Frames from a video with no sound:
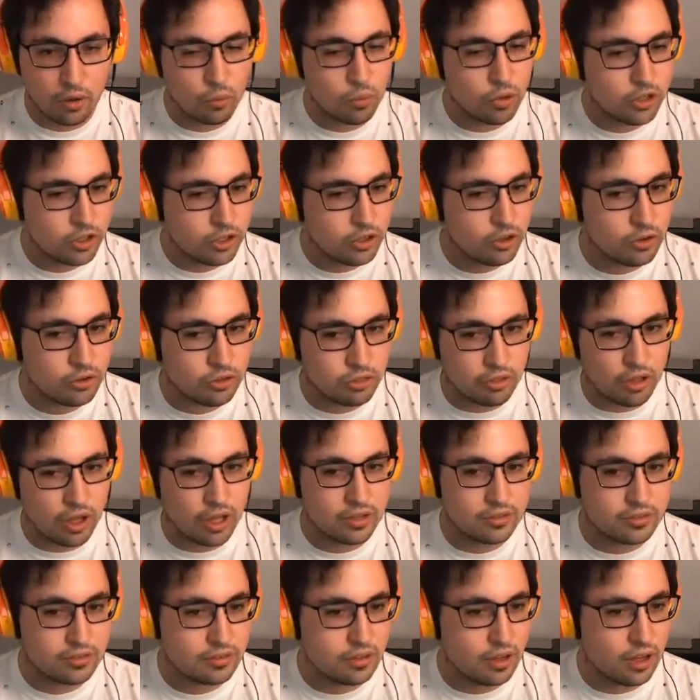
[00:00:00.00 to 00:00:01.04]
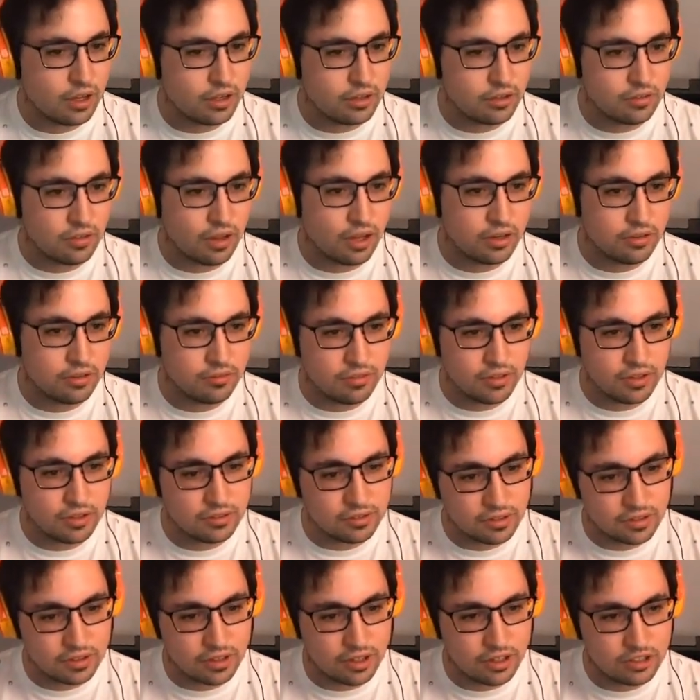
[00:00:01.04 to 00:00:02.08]
what are your thoughts on a lot of
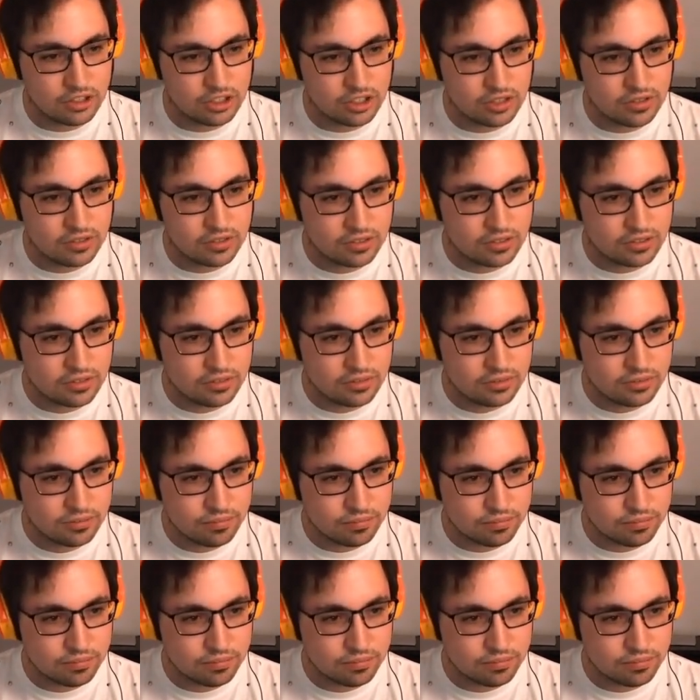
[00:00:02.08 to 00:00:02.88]
these technologies?